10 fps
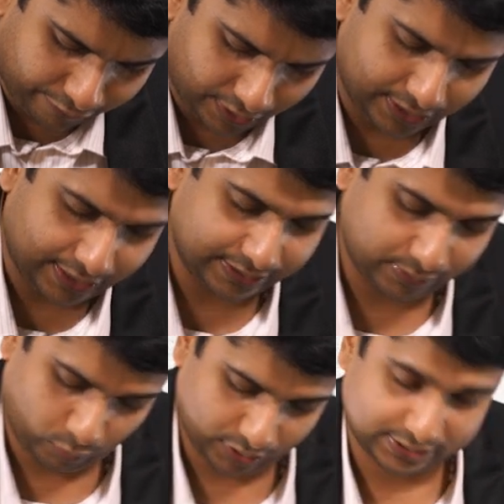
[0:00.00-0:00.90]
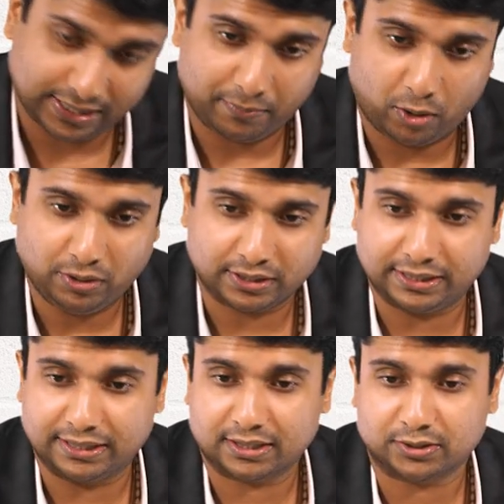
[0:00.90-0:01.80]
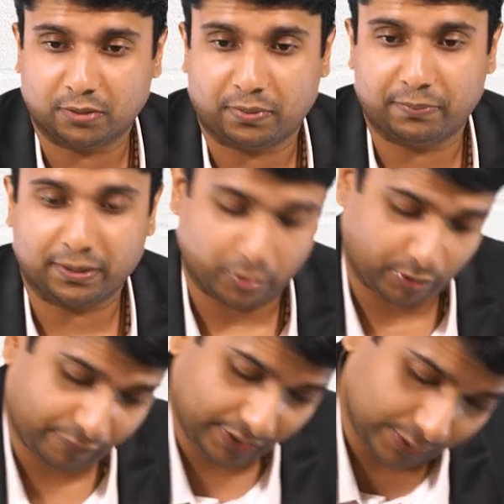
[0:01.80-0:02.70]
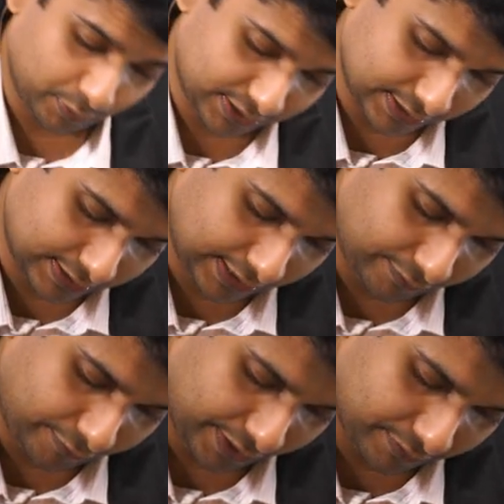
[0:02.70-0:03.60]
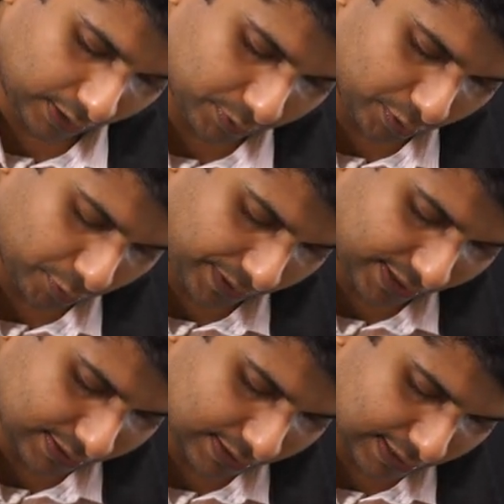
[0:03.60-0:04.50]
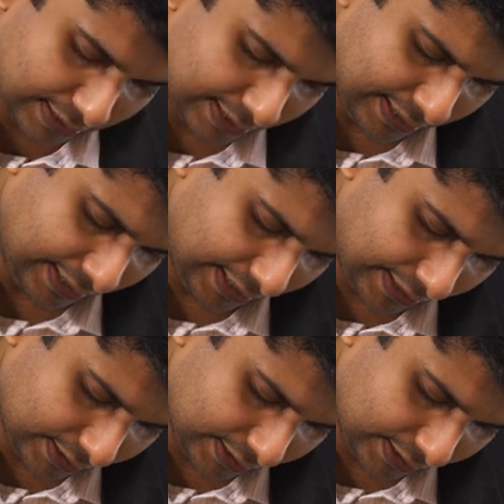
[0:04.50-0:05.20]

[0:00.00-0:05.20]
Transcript: fund, and what is the amount? Interest on public provident fund, it was 65,000 rupees. It